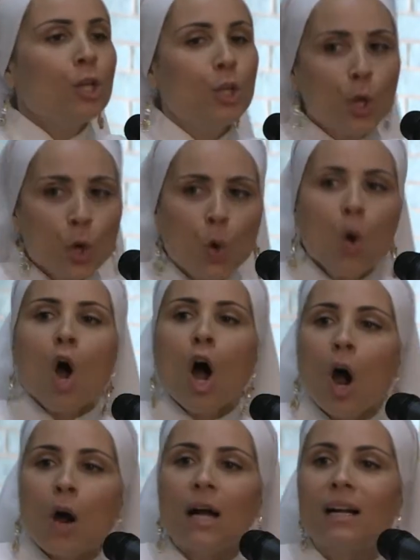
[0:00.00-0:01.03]
You
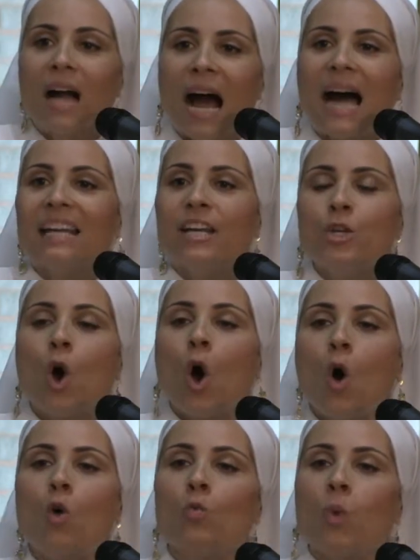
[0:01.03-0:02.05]
are a God in your
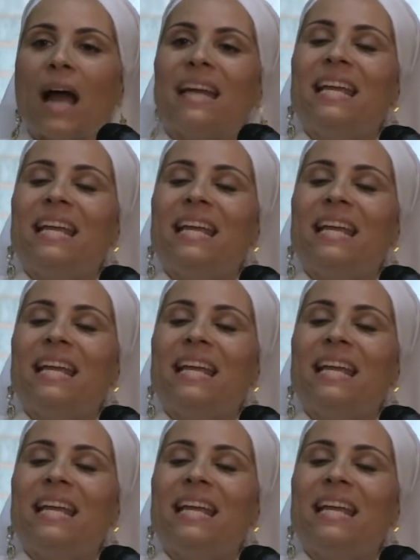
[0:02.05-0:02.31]
own right.